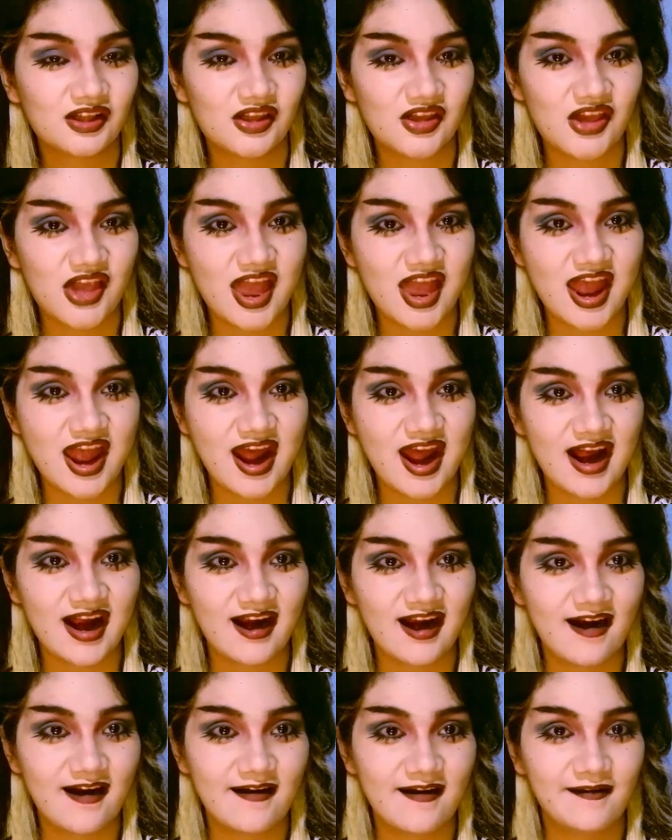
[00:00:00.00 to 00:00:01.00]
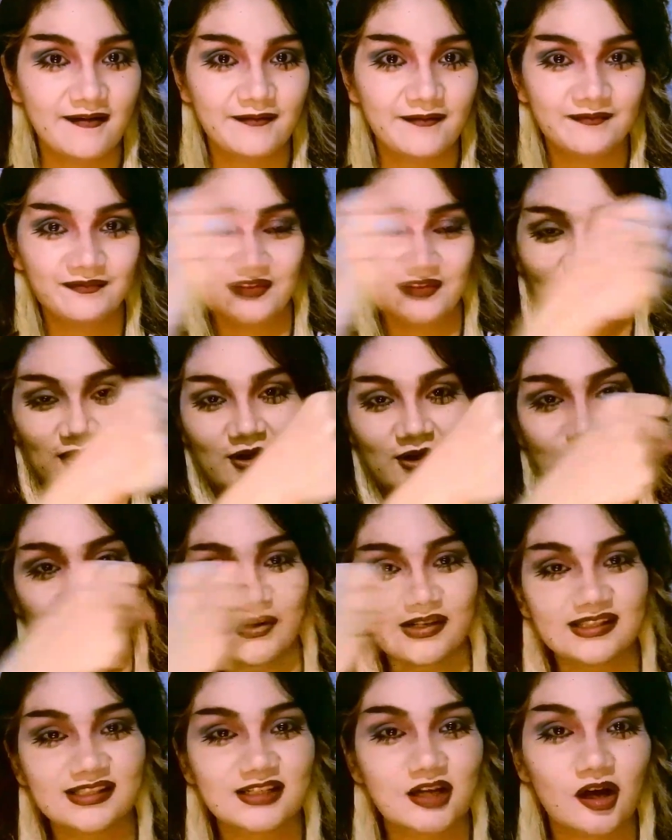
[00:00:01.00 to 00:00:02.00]
yeah, I don't know
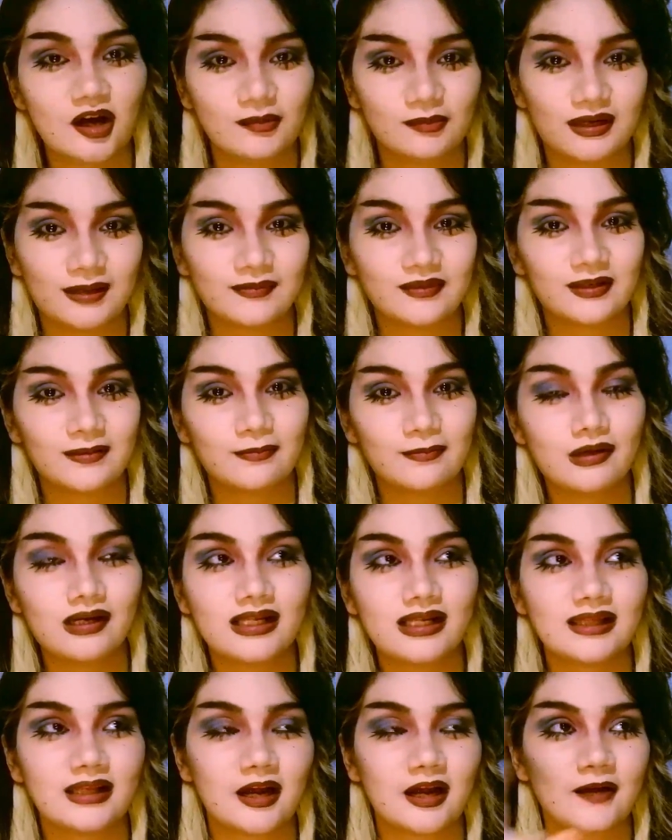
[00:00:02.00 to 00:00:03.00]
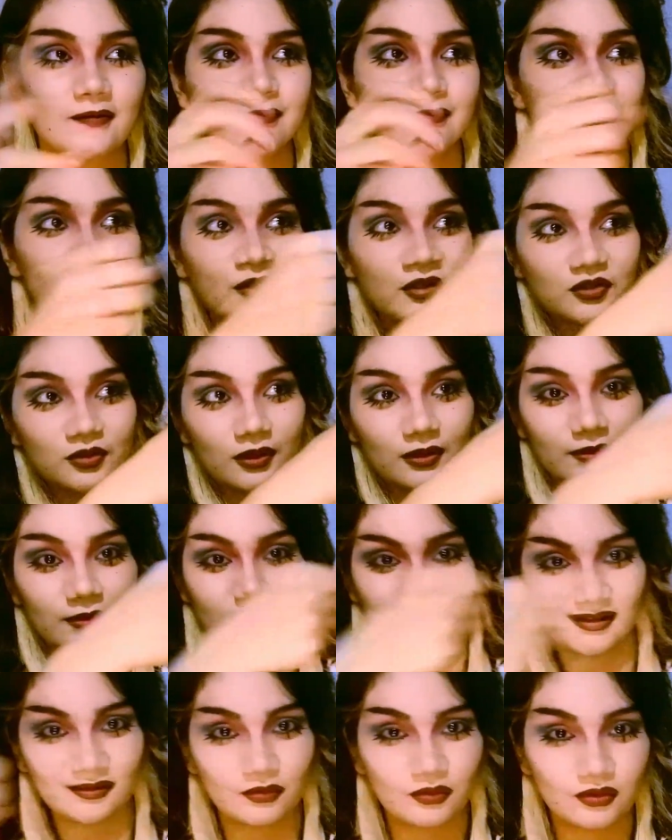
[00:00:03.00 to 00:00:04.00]
what it's called, but I'm gonna put it there.
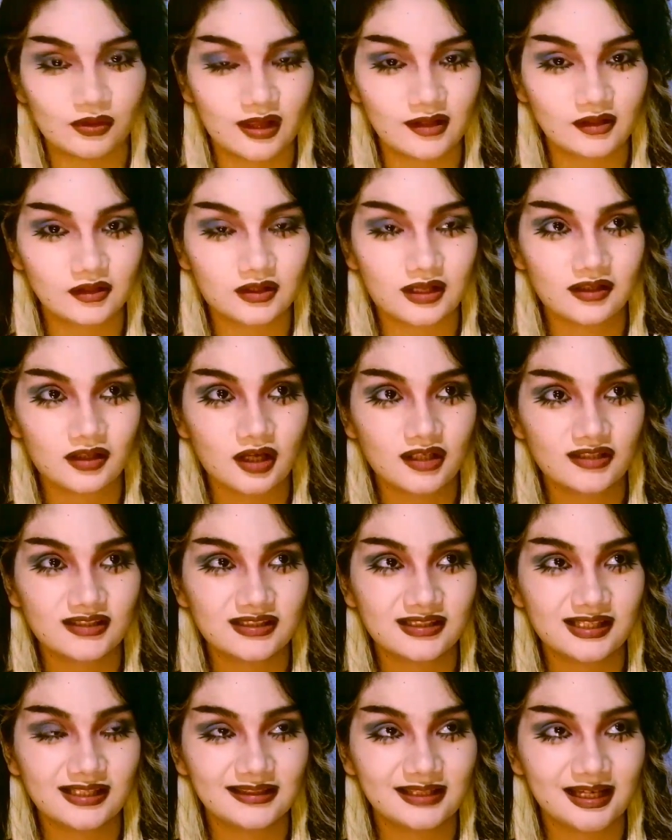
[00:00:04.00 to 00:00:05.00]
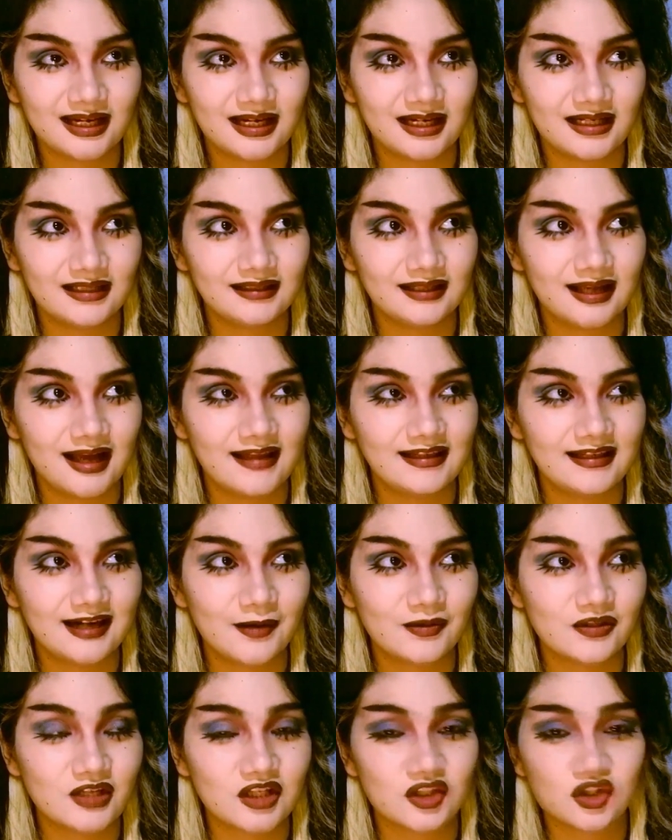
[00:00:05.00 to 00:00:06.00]
So I locked it like that, and then
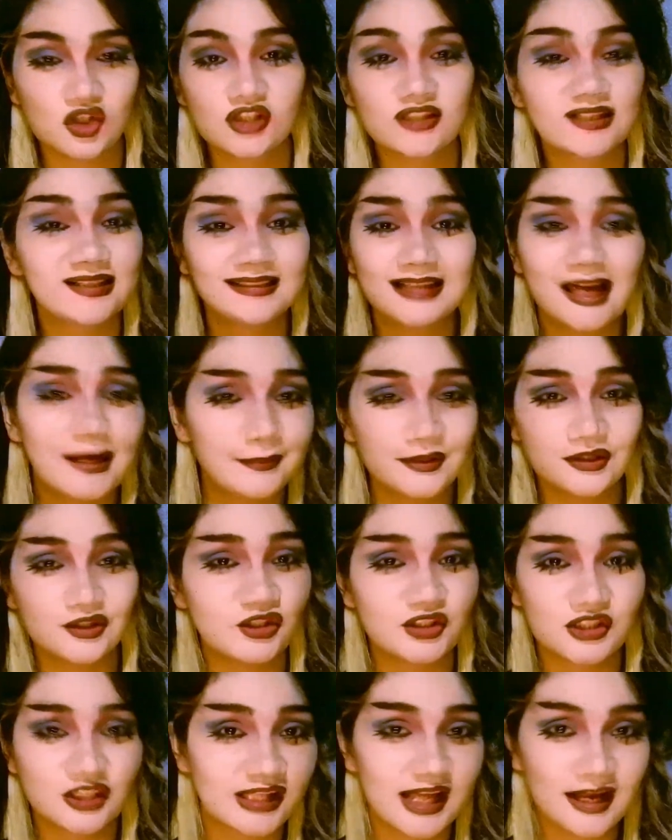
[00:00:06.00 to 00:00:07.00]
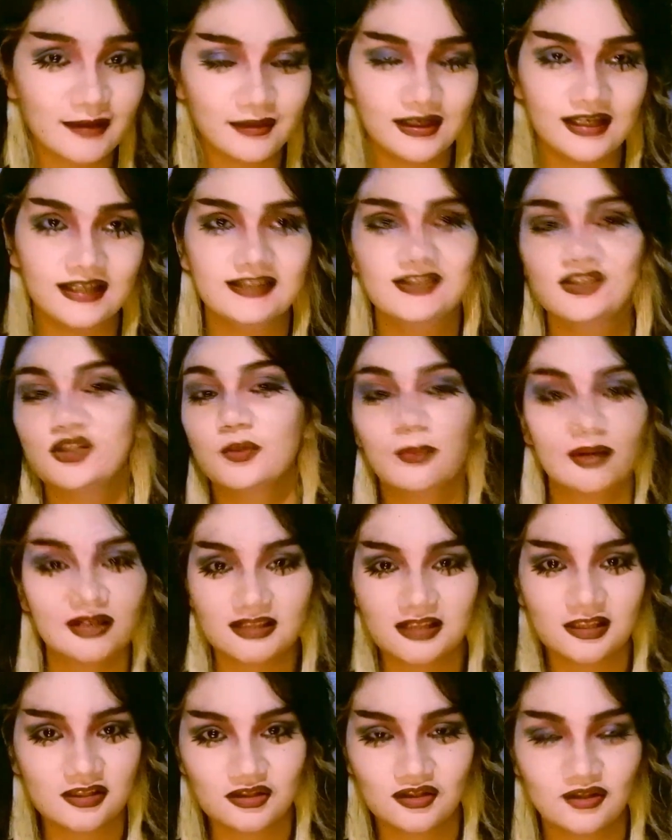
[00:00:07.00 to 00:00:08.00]
I was like, just climb it to my
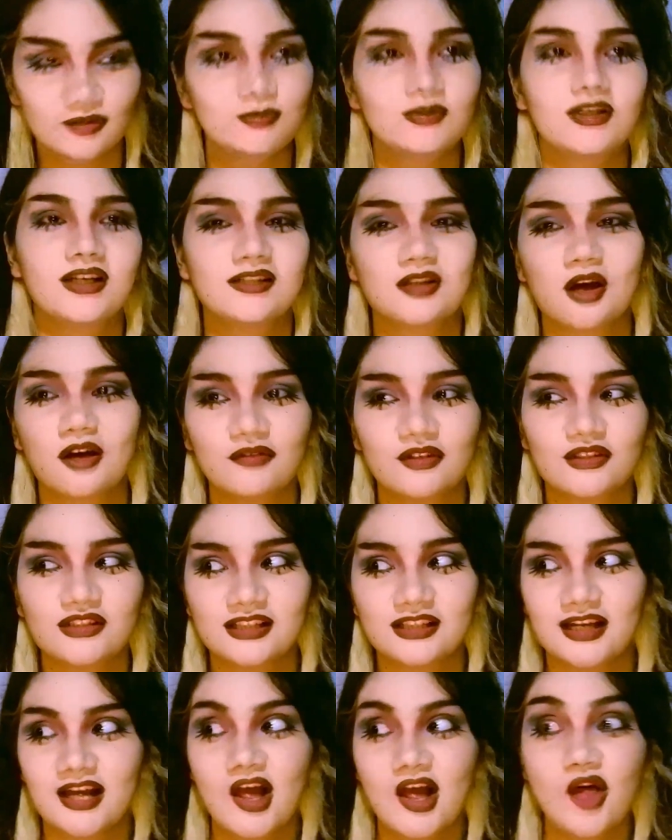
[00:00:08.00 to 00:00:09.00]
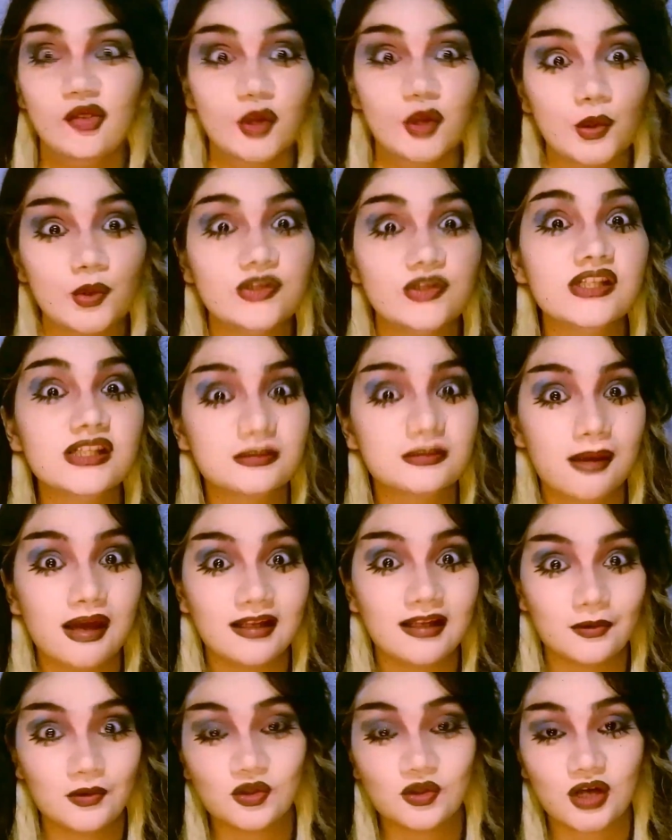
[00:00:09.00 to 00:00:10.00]
sister, because obviously there was this
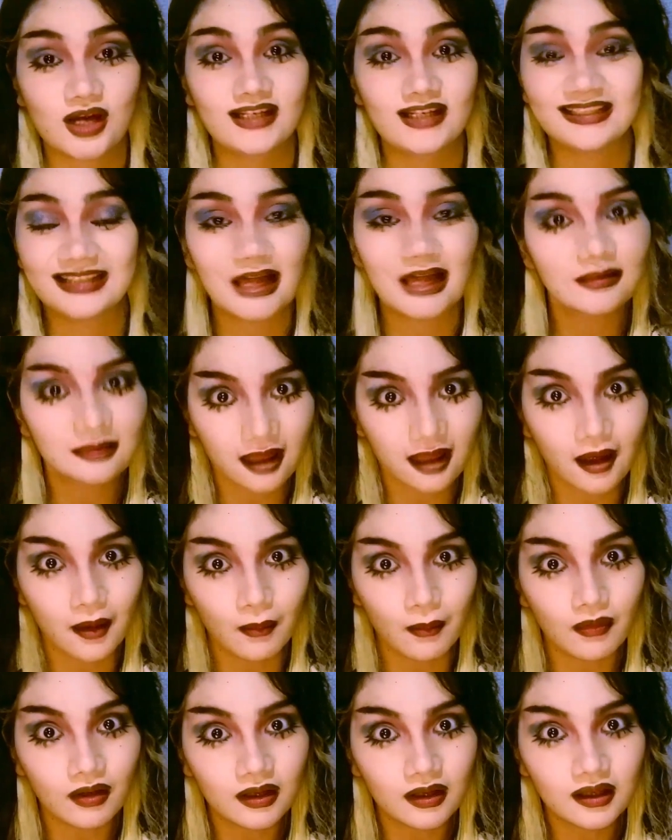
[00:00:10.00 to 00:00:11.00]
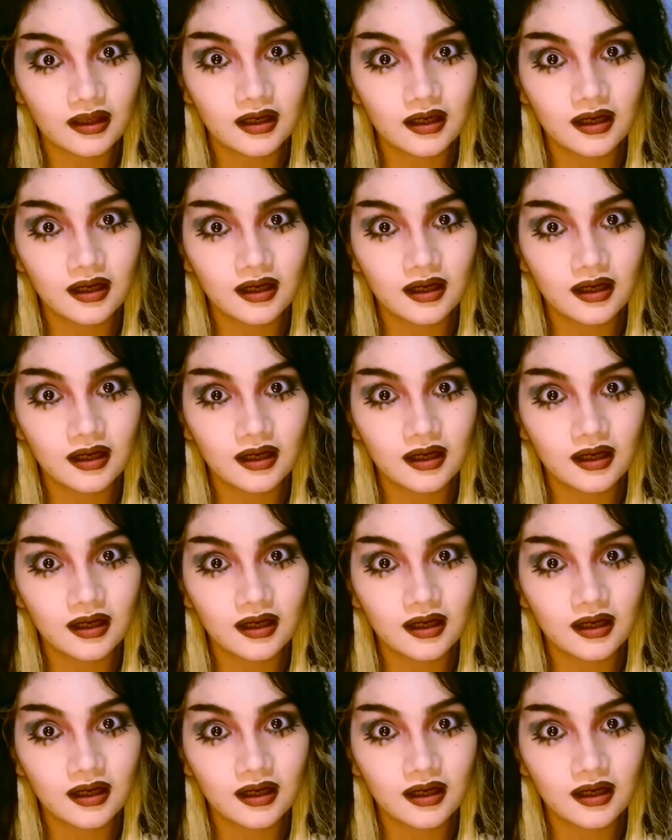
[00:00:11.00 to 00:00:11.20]
man that was trying to get them.